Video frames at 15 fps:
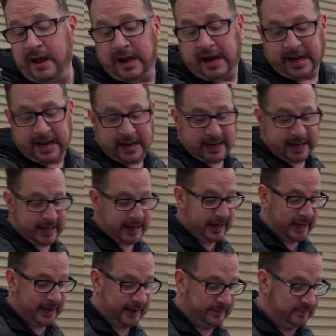
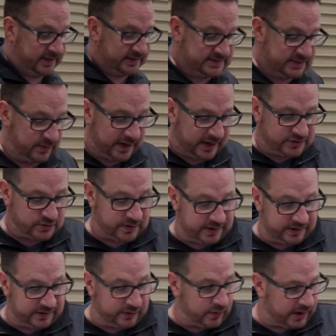Let's see what else we're going
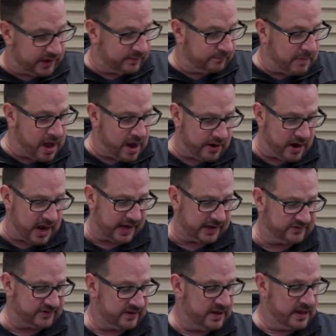to do. We're going to
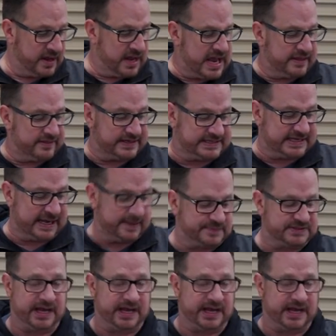modernize the tips.